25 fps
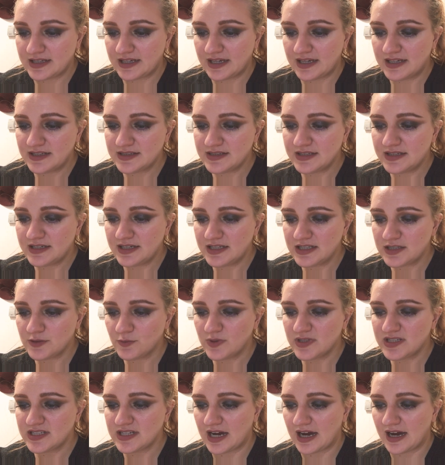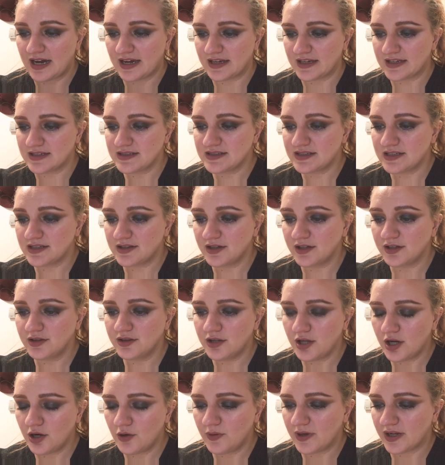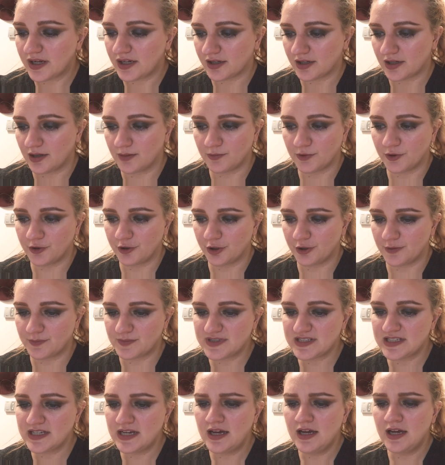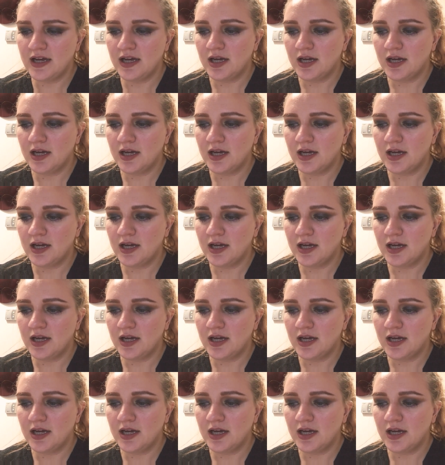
the incidence was highest in the low-income groups,